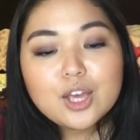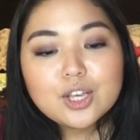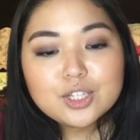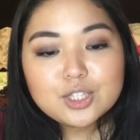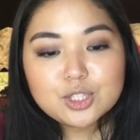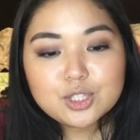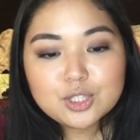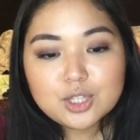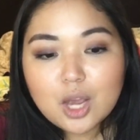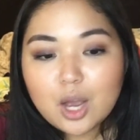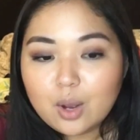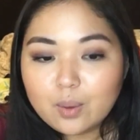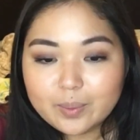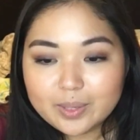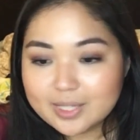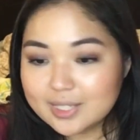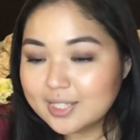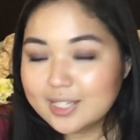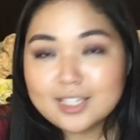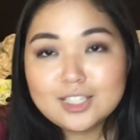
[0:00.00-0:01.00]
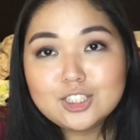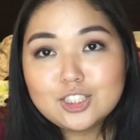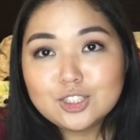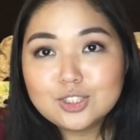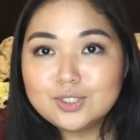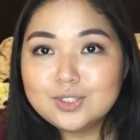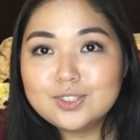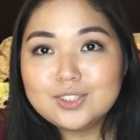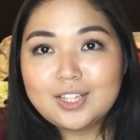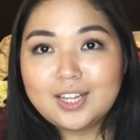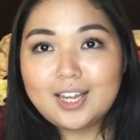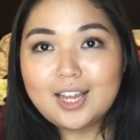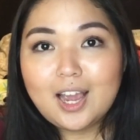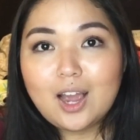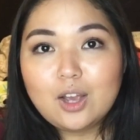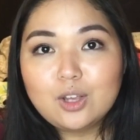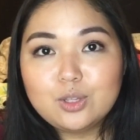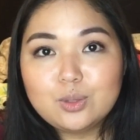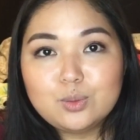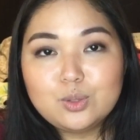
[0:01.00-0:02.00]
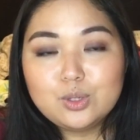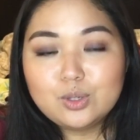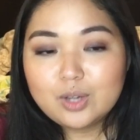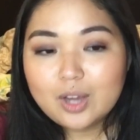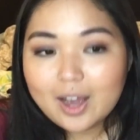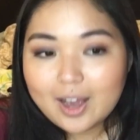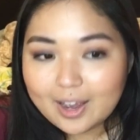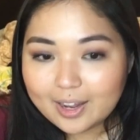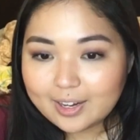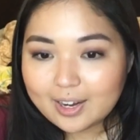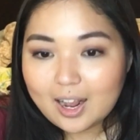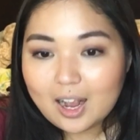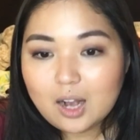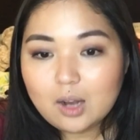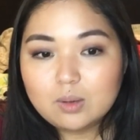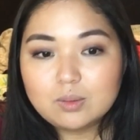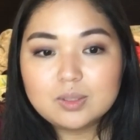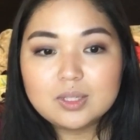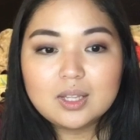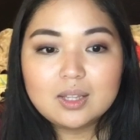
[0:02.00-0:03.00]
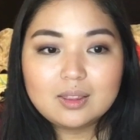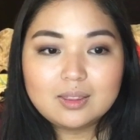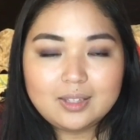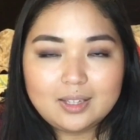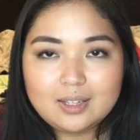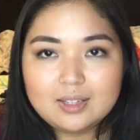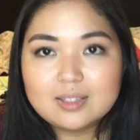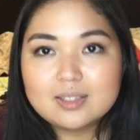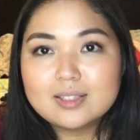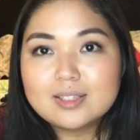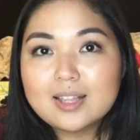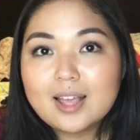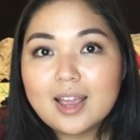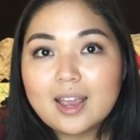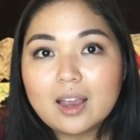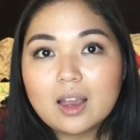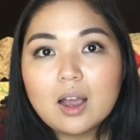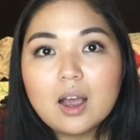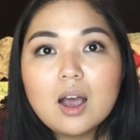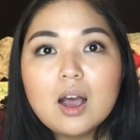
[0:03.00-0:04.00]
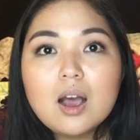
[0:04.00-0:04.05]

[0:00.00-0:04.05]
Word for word: So essentially, you cut out things like